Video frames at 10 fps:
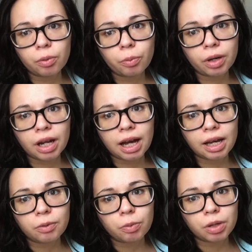when
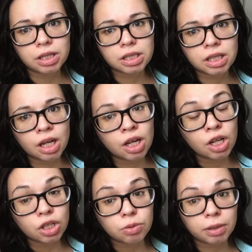I was
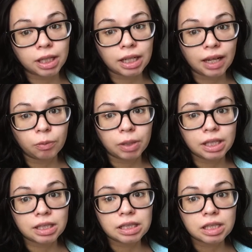29
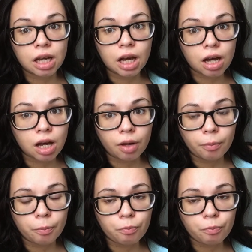weeks, I